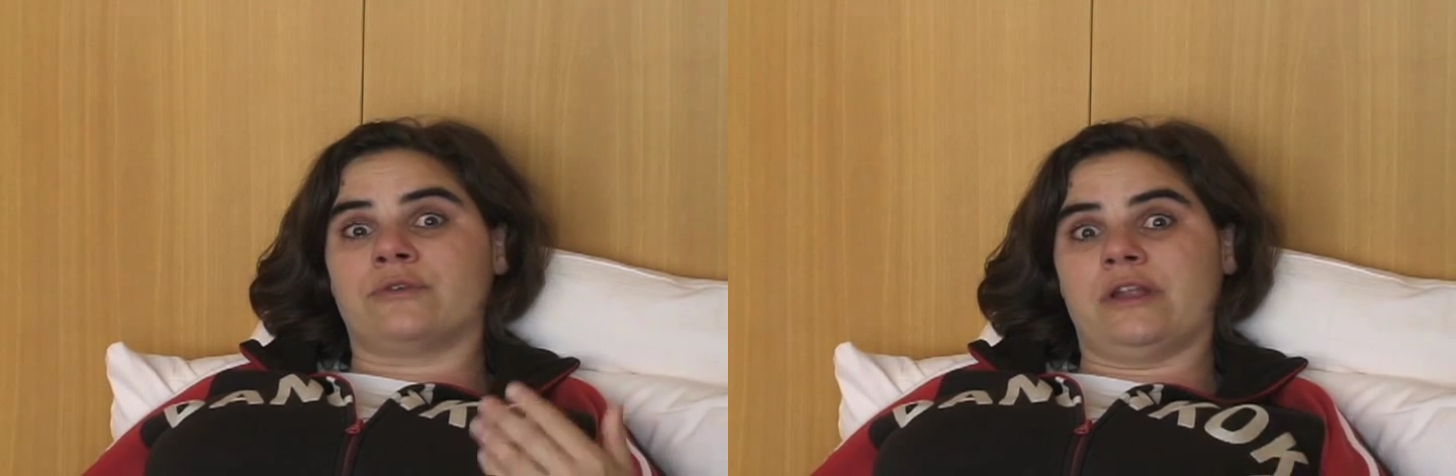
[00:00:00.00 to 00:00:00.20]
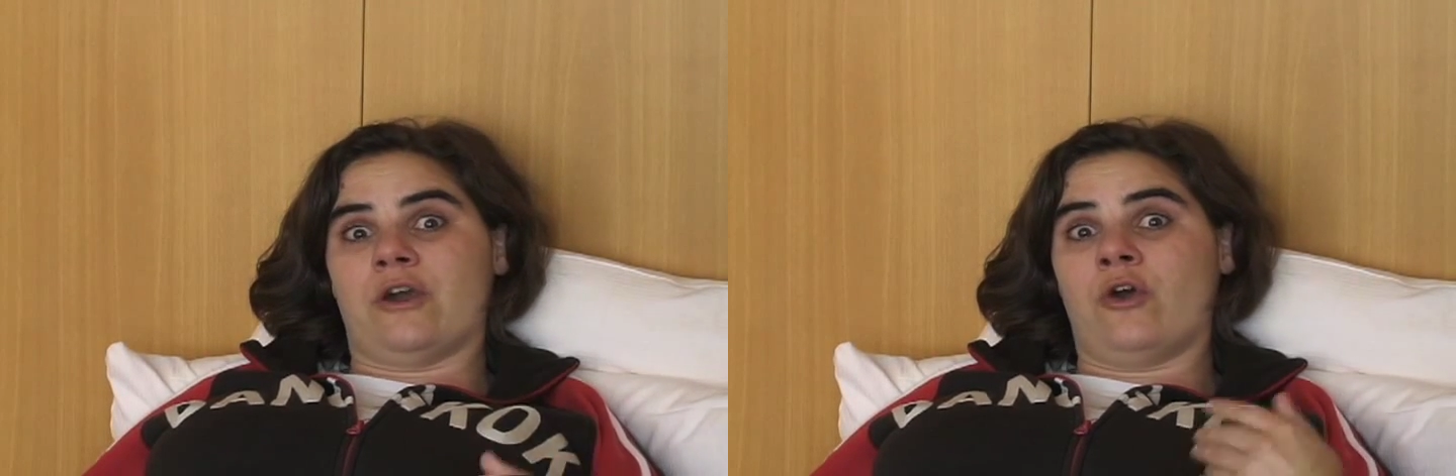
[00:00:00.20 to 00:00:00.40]

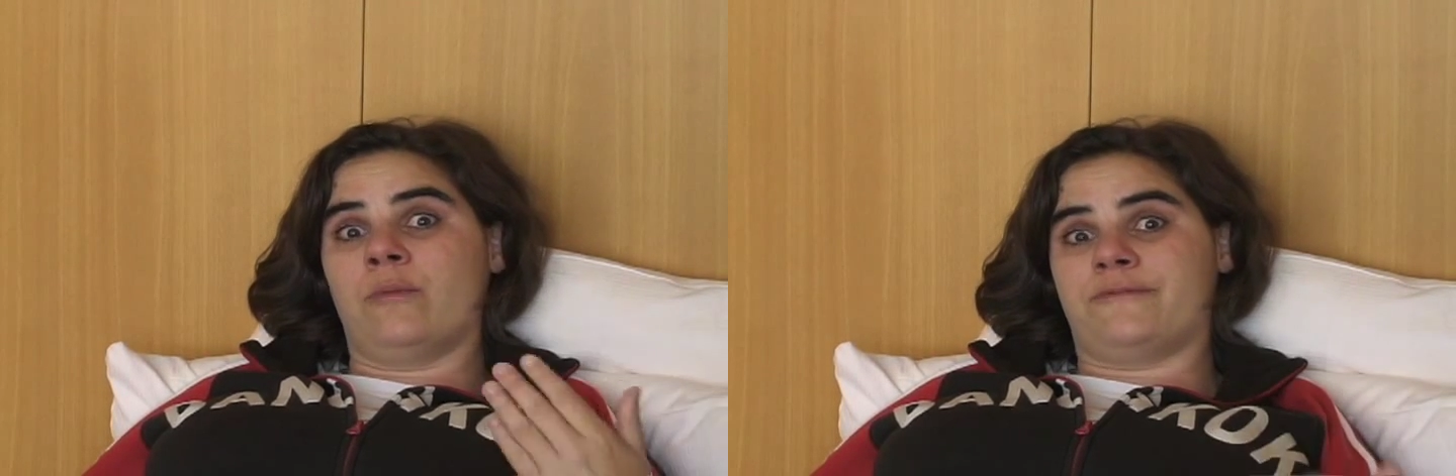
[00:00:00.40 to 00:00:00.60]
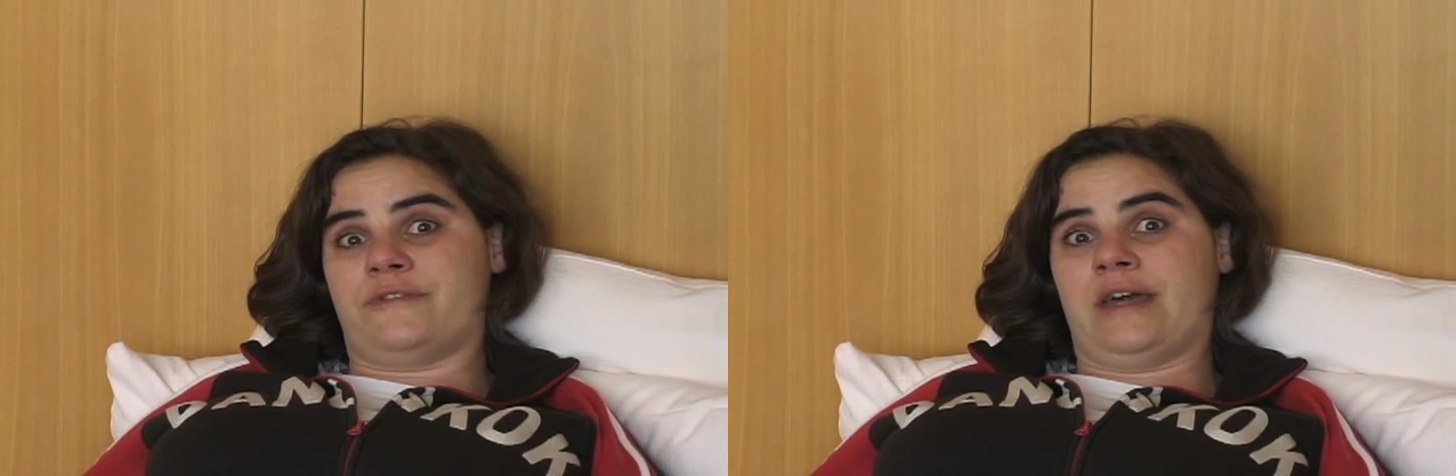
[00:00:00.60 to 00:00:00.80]
really
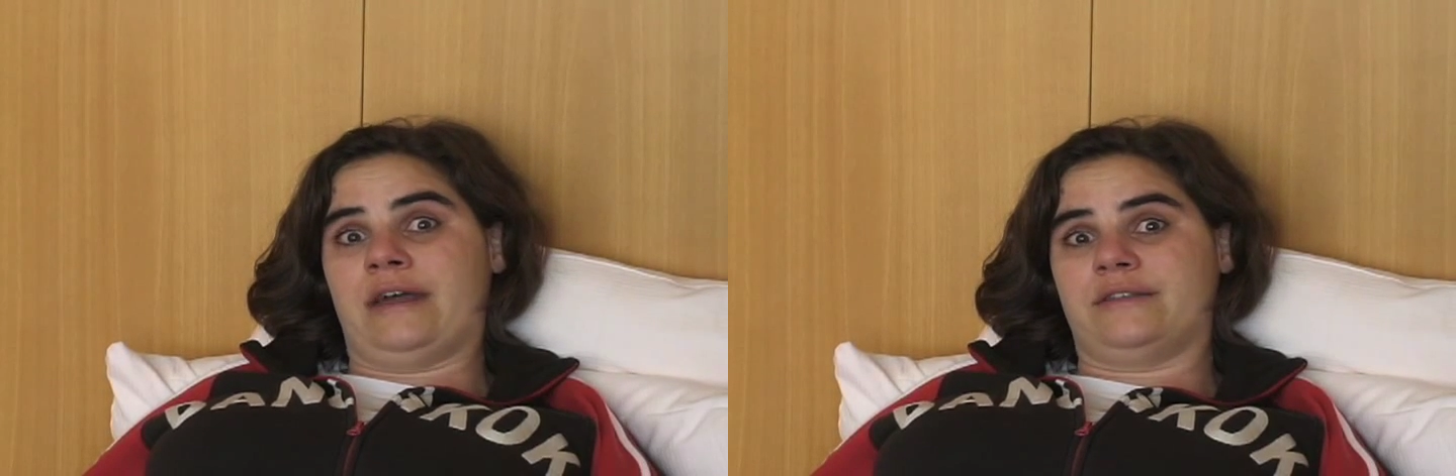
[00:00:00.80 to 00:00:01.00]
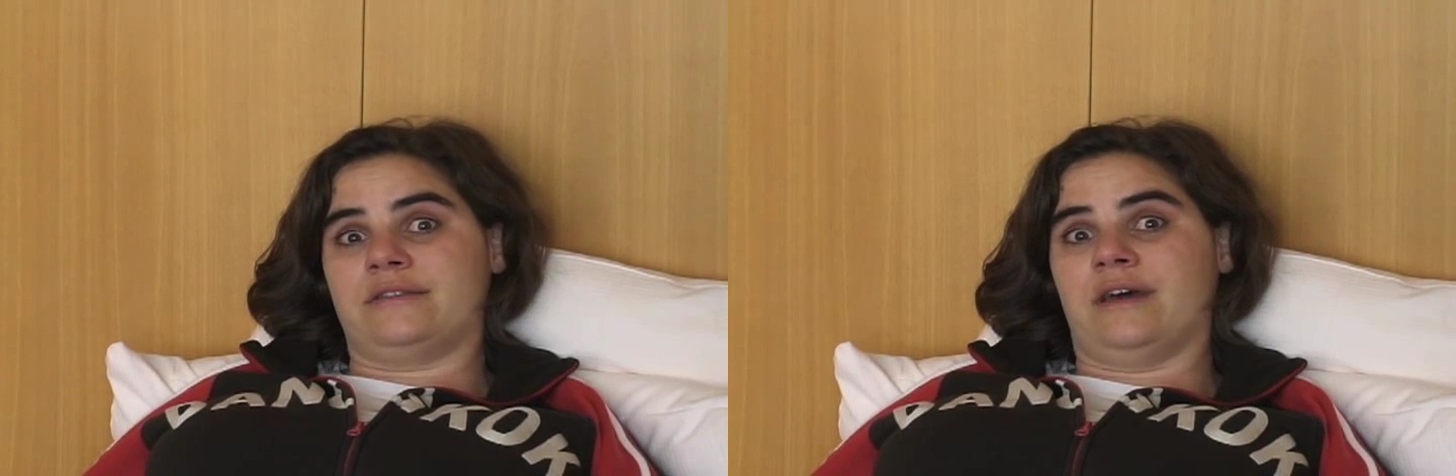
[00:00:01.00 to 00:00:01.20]
hope for
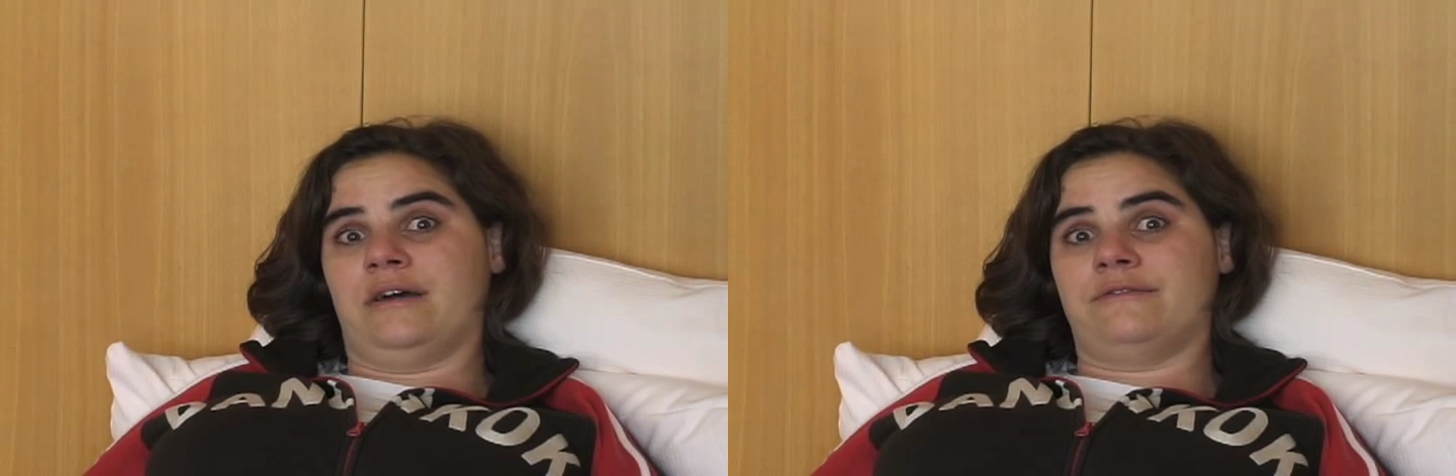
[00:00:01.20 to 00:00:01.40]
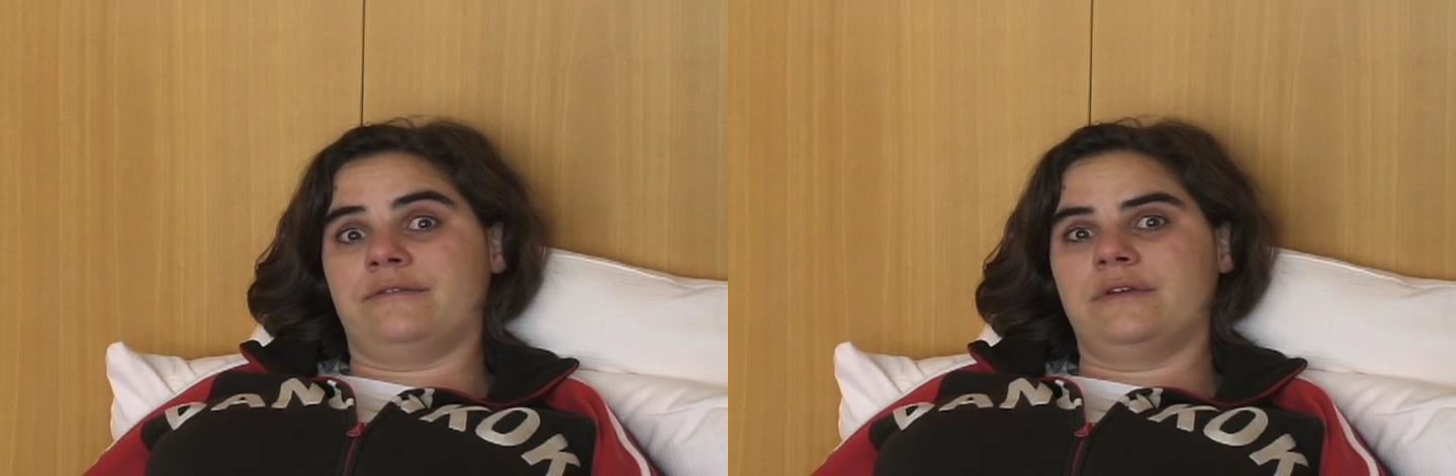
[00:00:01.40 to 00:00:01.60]
that stuff,